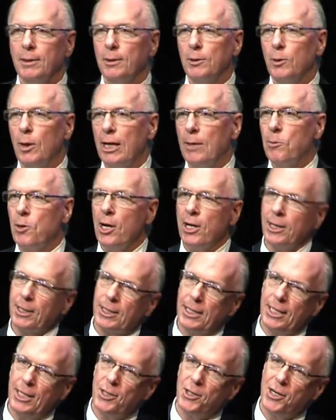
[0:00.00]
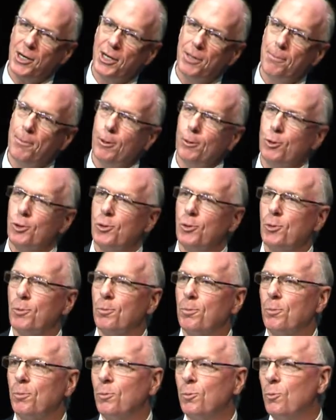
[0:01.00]
Ironically, our
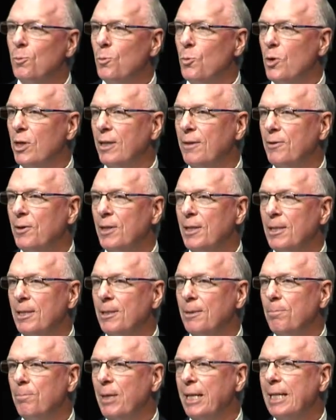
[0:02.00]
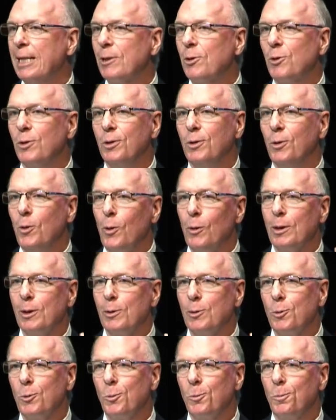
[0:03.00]
one of the biggest and
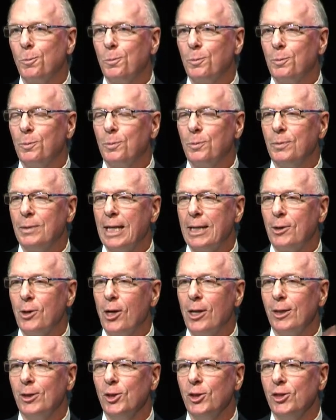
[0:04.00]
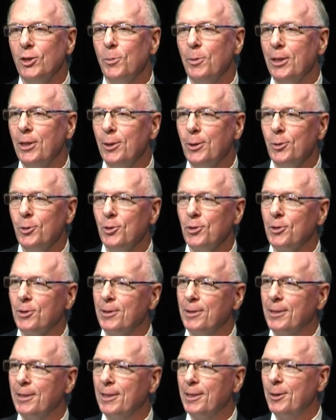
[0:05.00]
oldest technologies we use
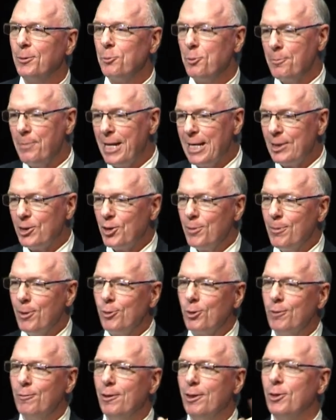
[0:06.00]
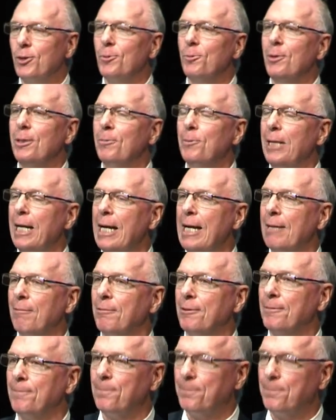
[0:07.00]
remains the most efficient one we have.